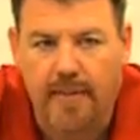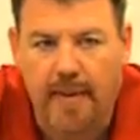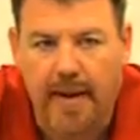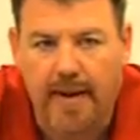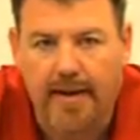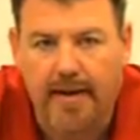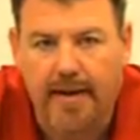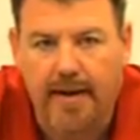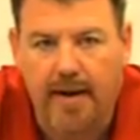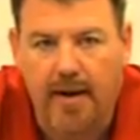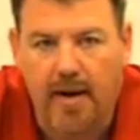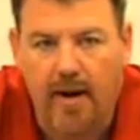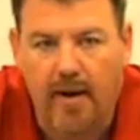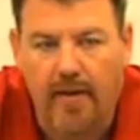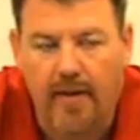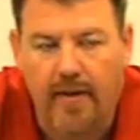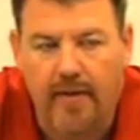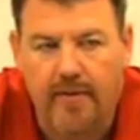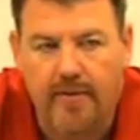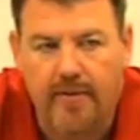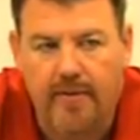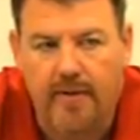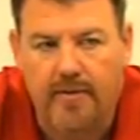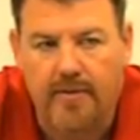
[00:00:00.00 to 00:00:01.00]
But, you know,
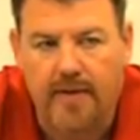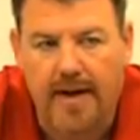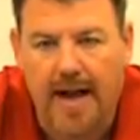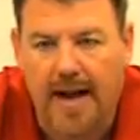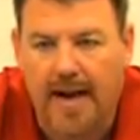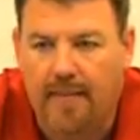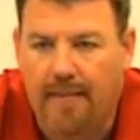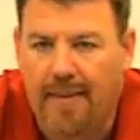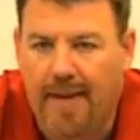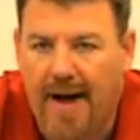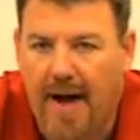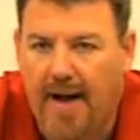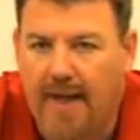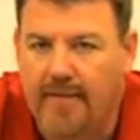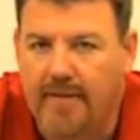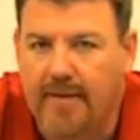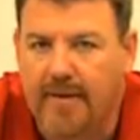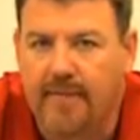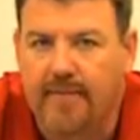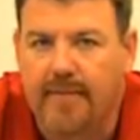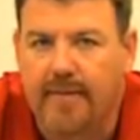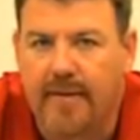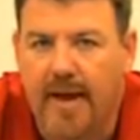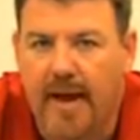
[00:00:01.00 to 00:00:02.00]
there's a lot of
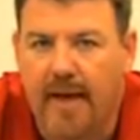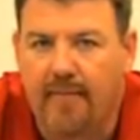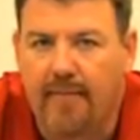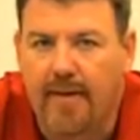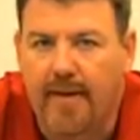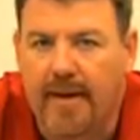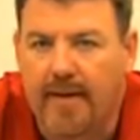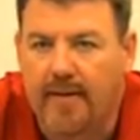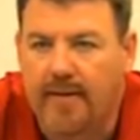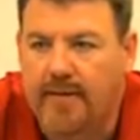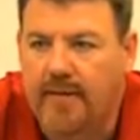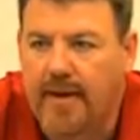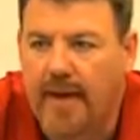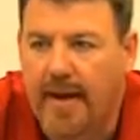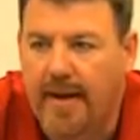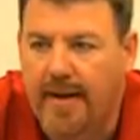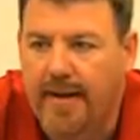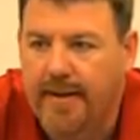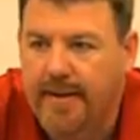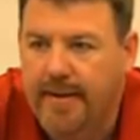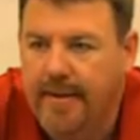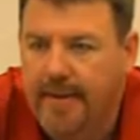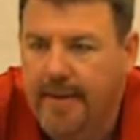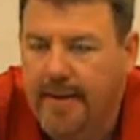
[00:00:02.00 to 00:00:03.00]
positives that we can
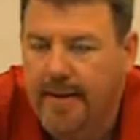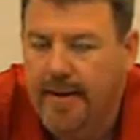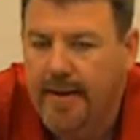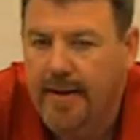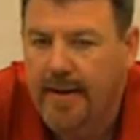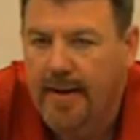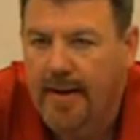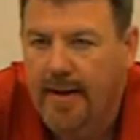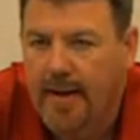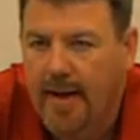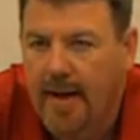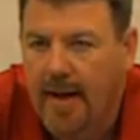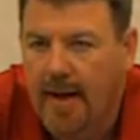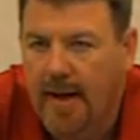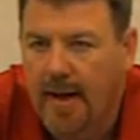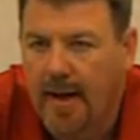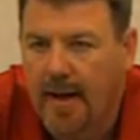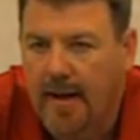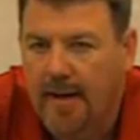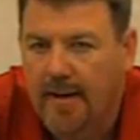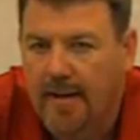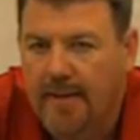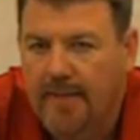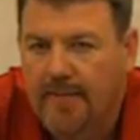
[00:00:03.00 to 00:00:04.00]
take
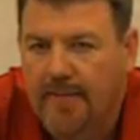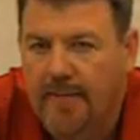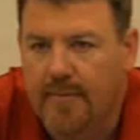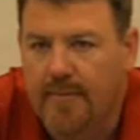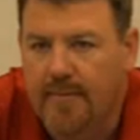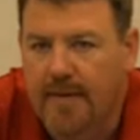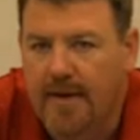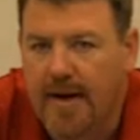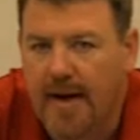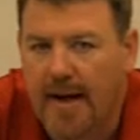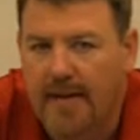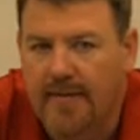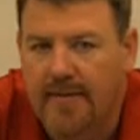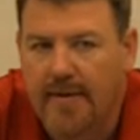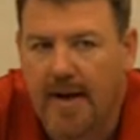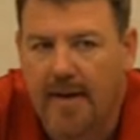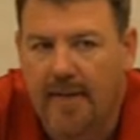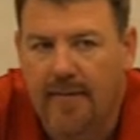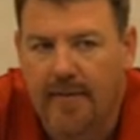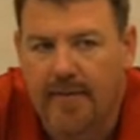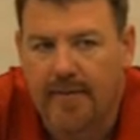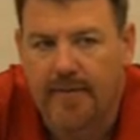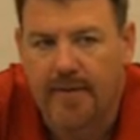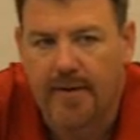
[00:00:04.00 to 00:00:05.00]
from tonight's
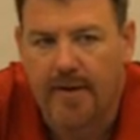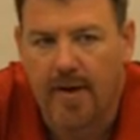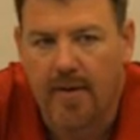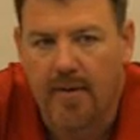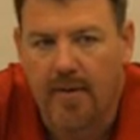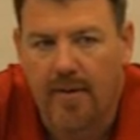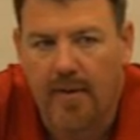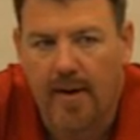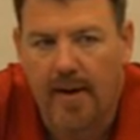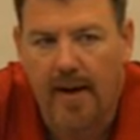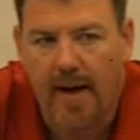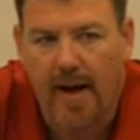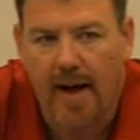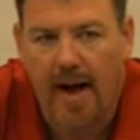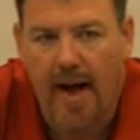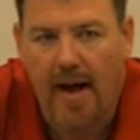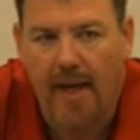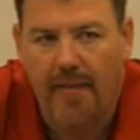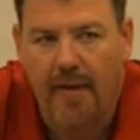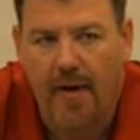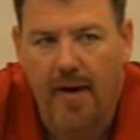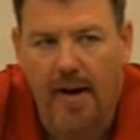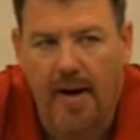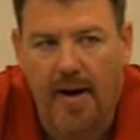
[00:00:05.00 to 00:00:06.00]
efforts.
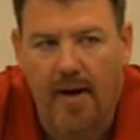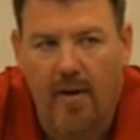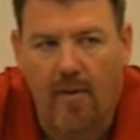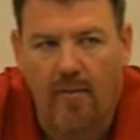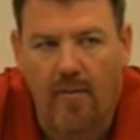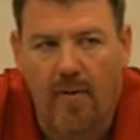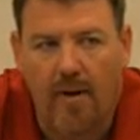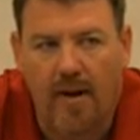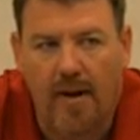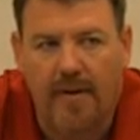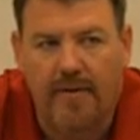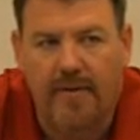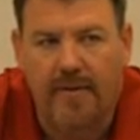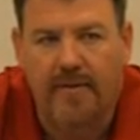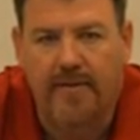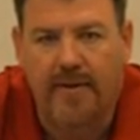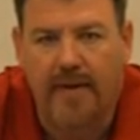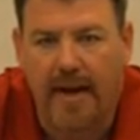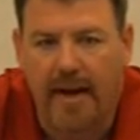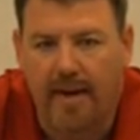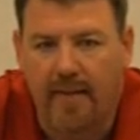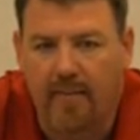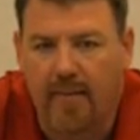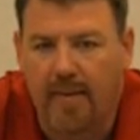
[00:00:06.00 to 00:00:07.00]
I thought overall as a
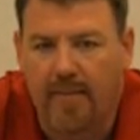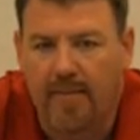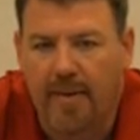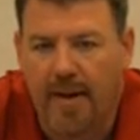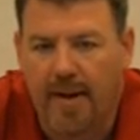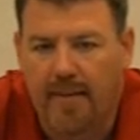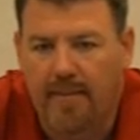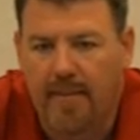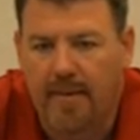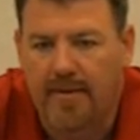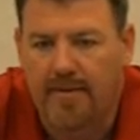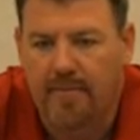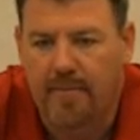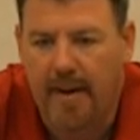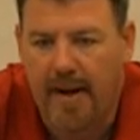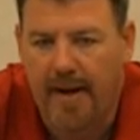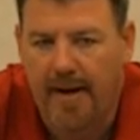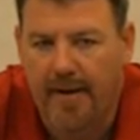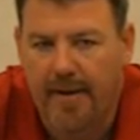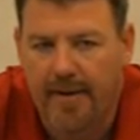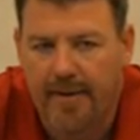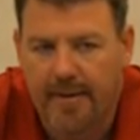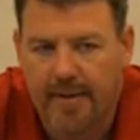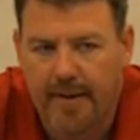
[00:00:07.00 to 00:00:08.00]
team we played much
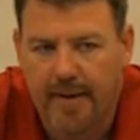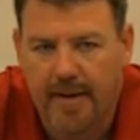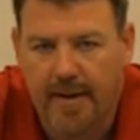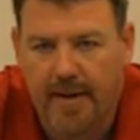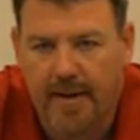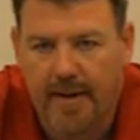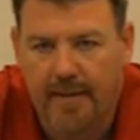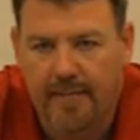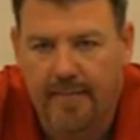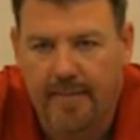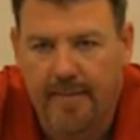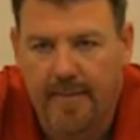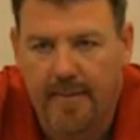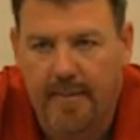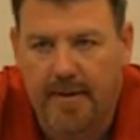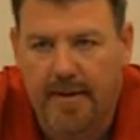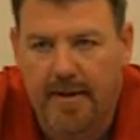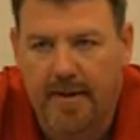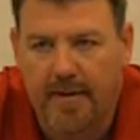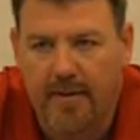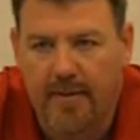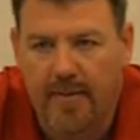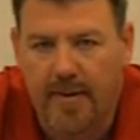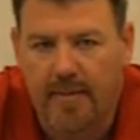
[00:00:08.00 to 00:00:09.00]
better than we
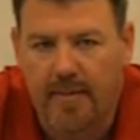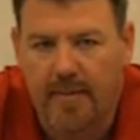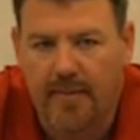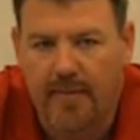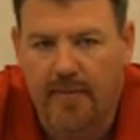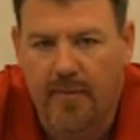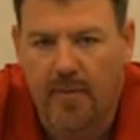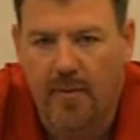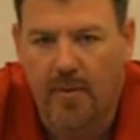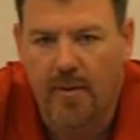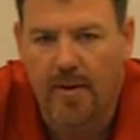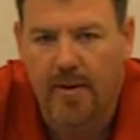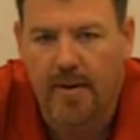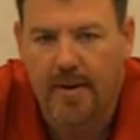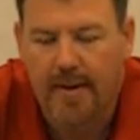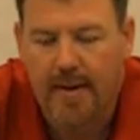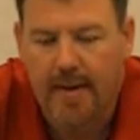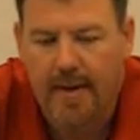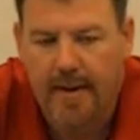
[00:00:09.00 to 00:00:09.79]
did the week before.